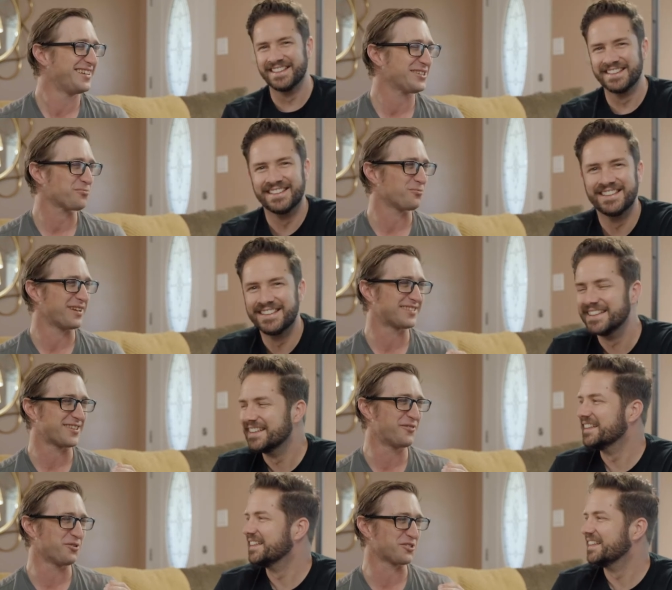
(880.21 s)
Speaker 1: just, the
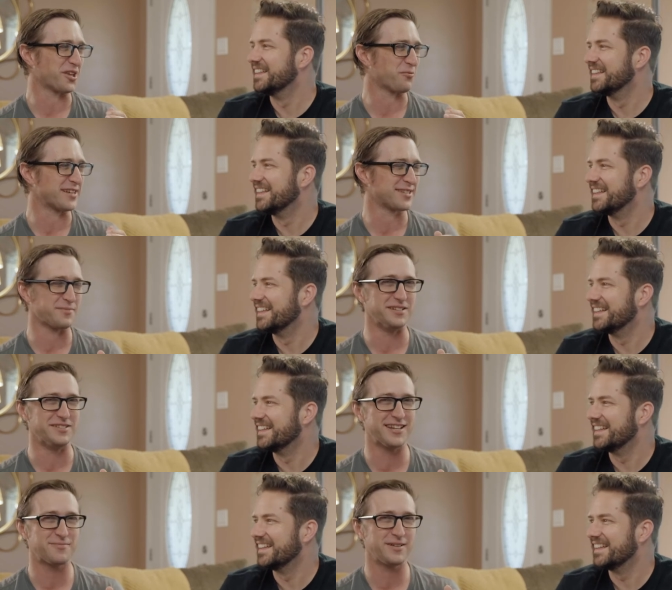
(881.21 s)
7-year-old just like wakes up in a
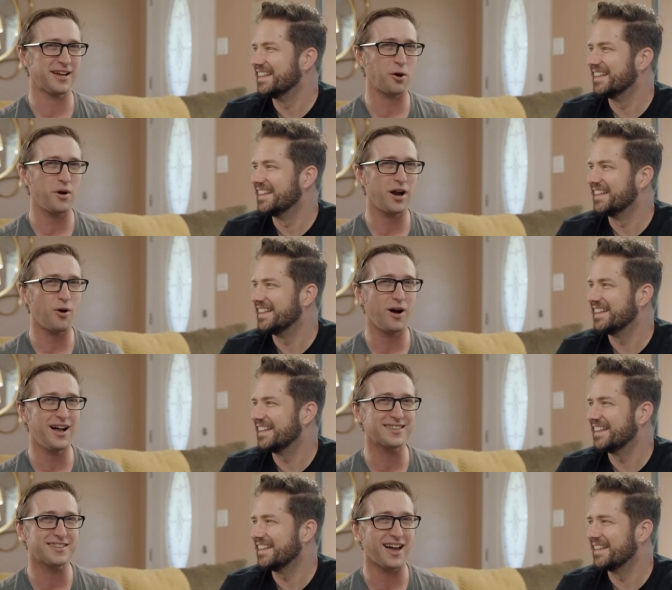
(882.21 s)
ditch being like, where
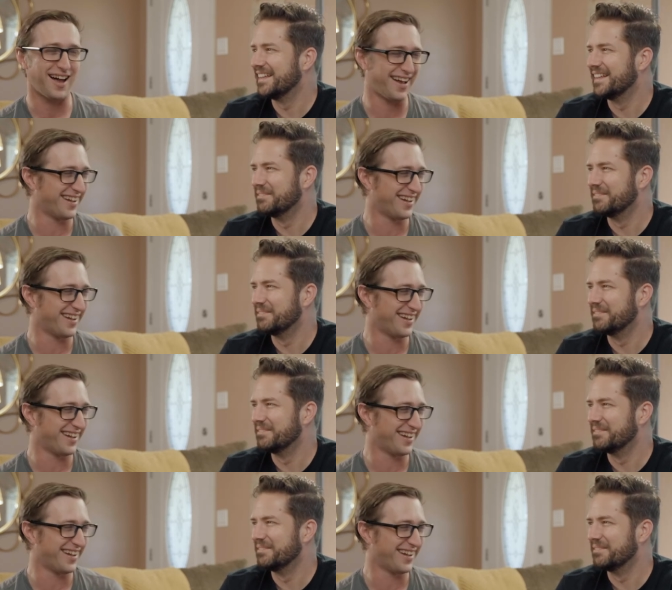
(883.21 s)
was I?